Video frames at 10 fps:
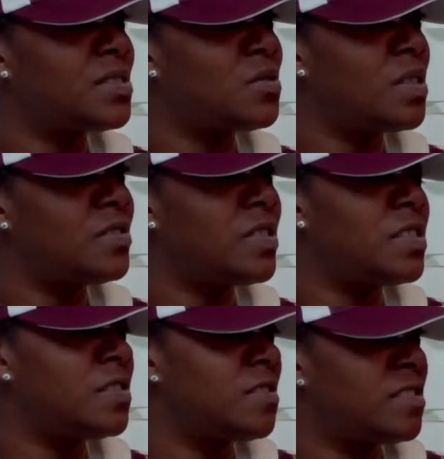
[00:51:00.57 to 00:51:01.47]
So I try
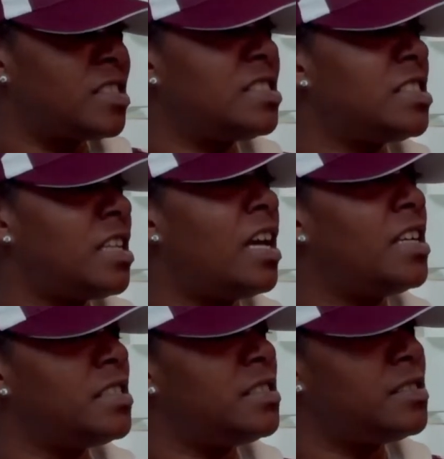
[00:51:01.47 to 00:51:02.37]
to stick to
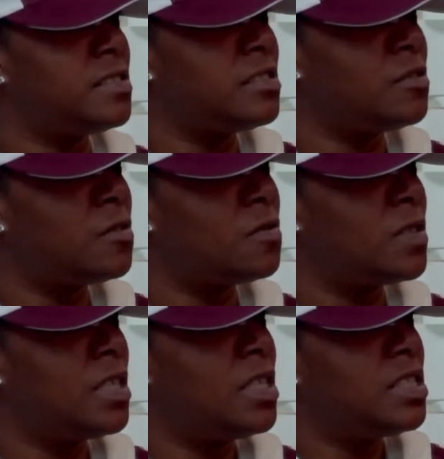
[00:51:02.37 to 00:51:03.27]
that and,
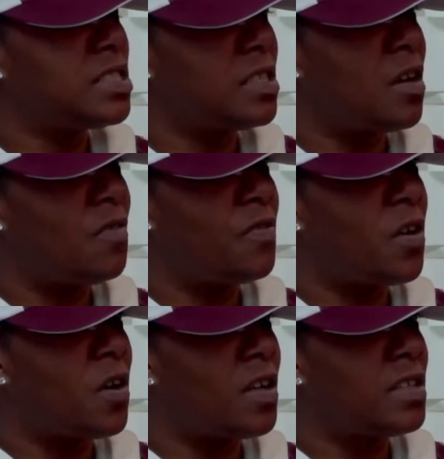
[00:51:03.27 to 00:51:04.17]
see how
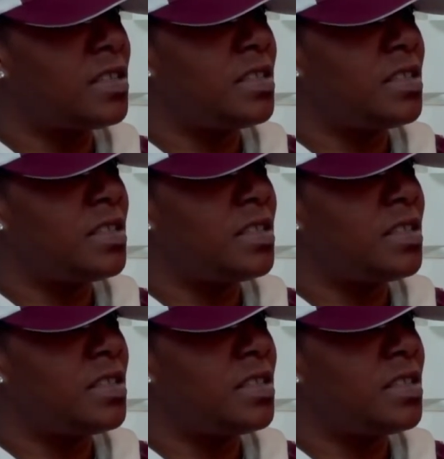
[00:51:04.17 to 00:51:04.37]
far.